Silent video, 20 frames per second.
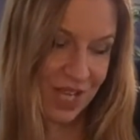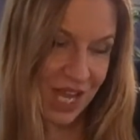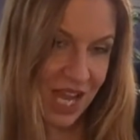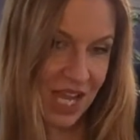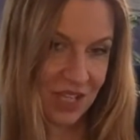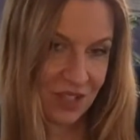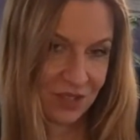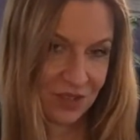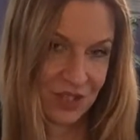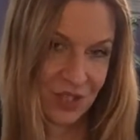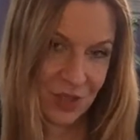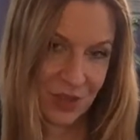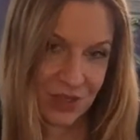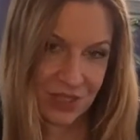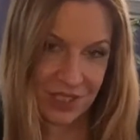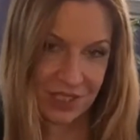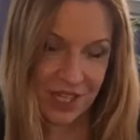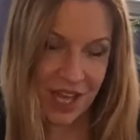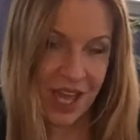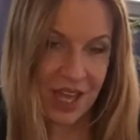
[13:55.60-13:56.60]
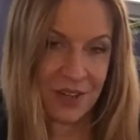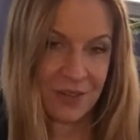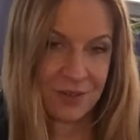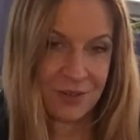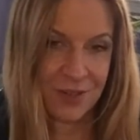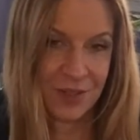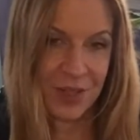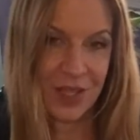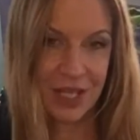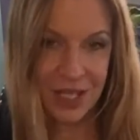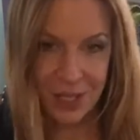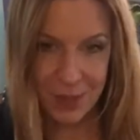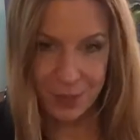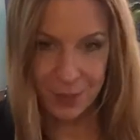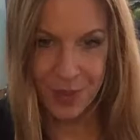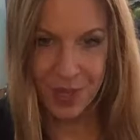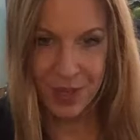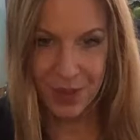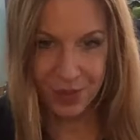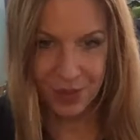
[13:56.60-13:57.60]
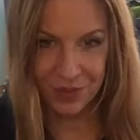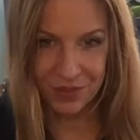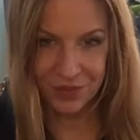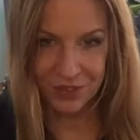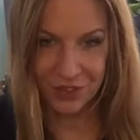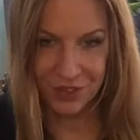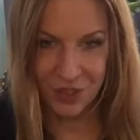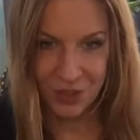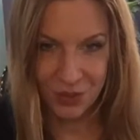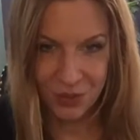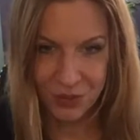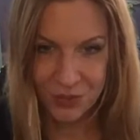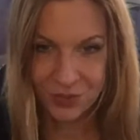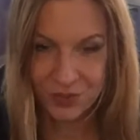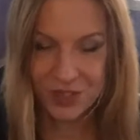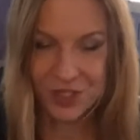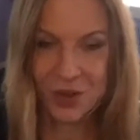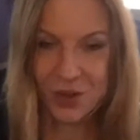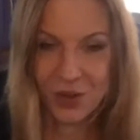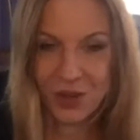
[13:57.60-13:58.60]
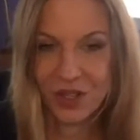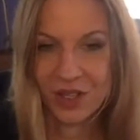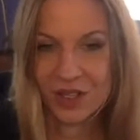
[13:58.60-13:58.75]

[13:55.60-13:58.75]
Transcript: don't do it. I don't feel compelled, so